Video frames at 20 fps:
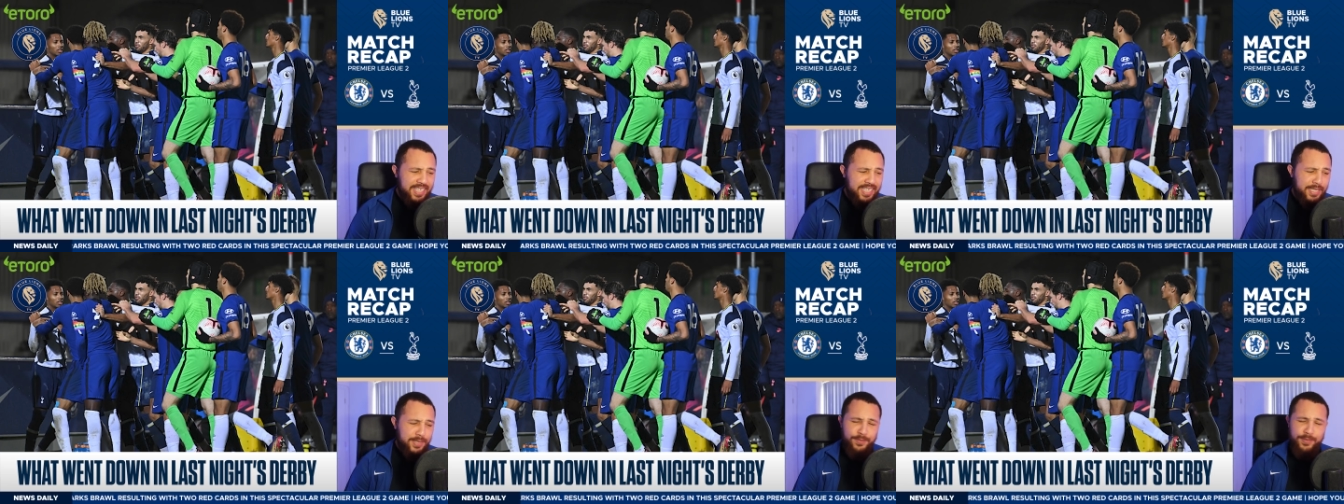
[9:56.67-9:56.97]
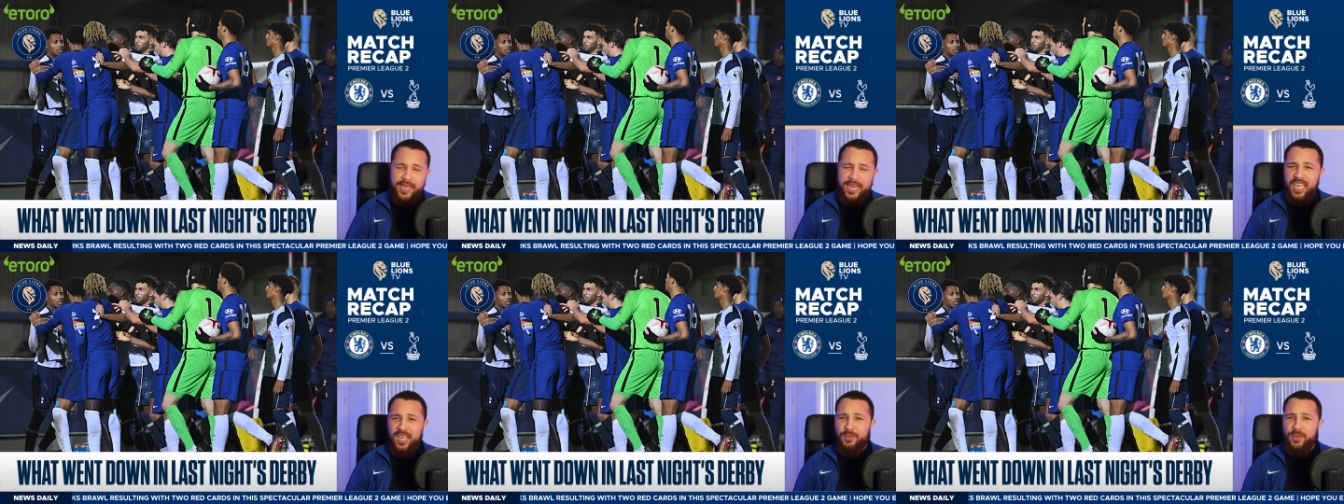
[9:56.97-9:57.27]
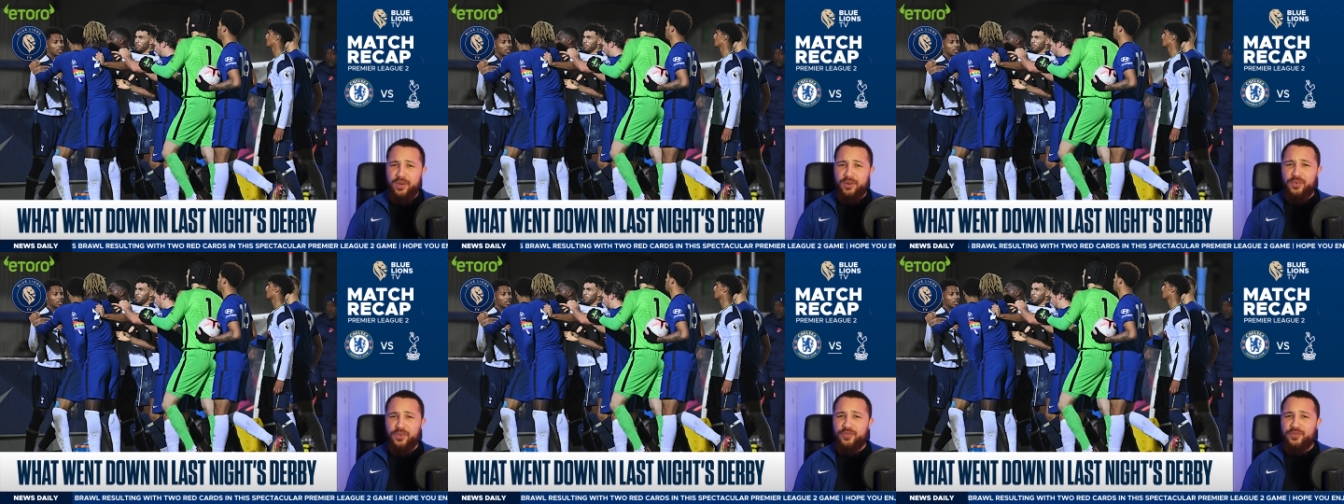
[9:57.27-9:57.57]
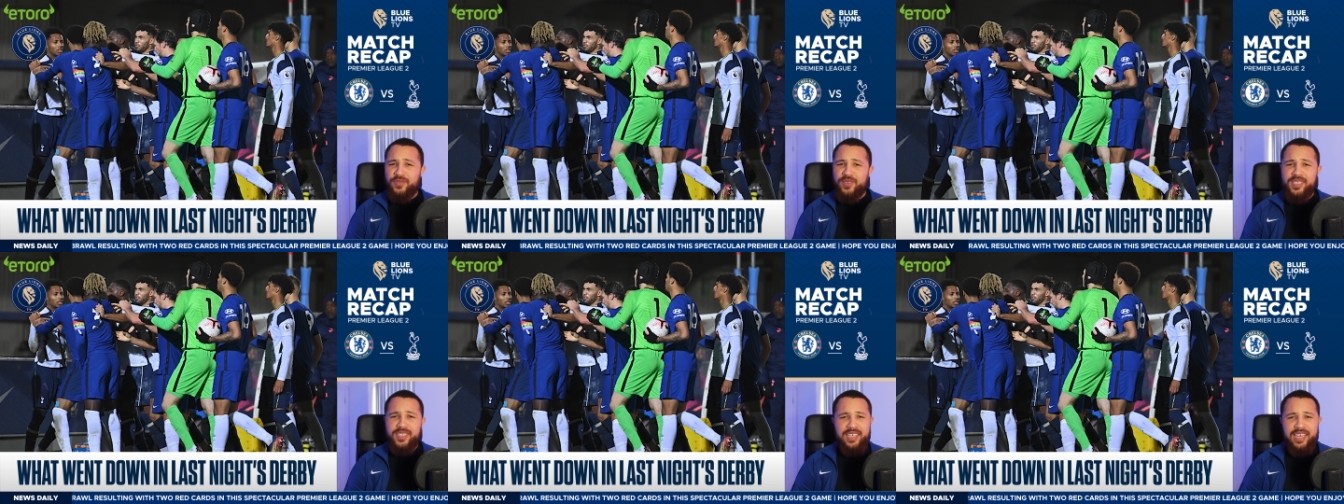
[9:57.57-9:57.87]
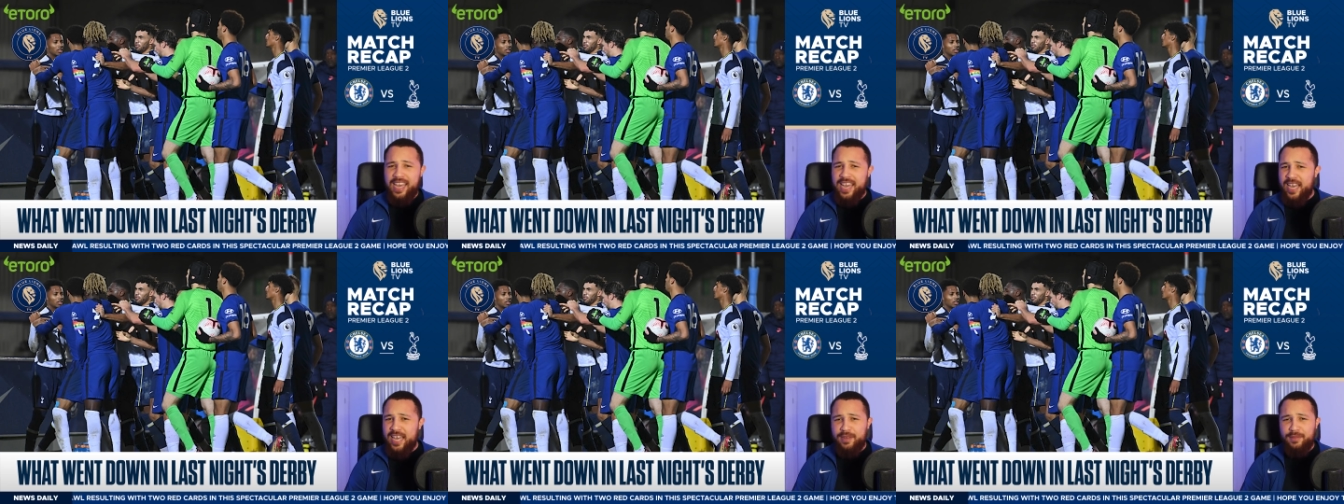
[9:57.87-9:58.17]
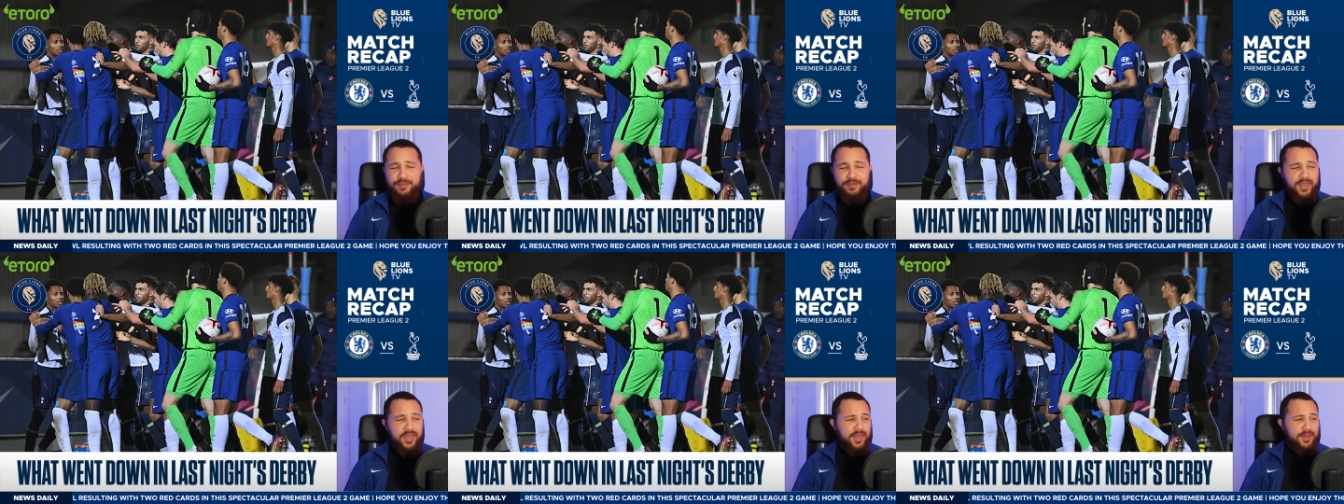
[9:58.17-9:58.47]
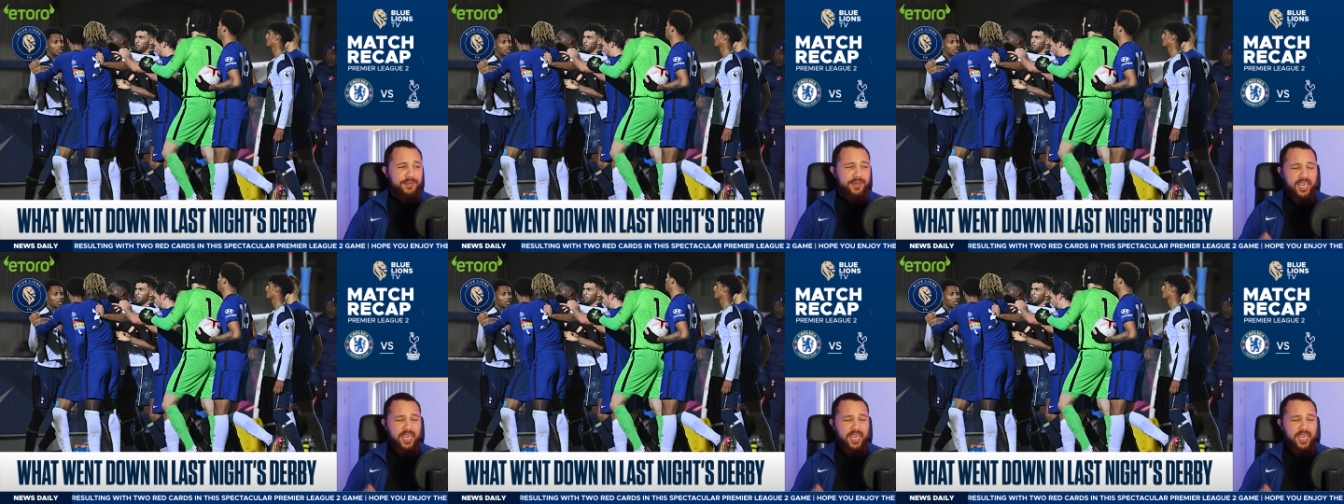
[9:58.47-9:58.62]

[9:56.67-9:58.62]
This melee went on for time.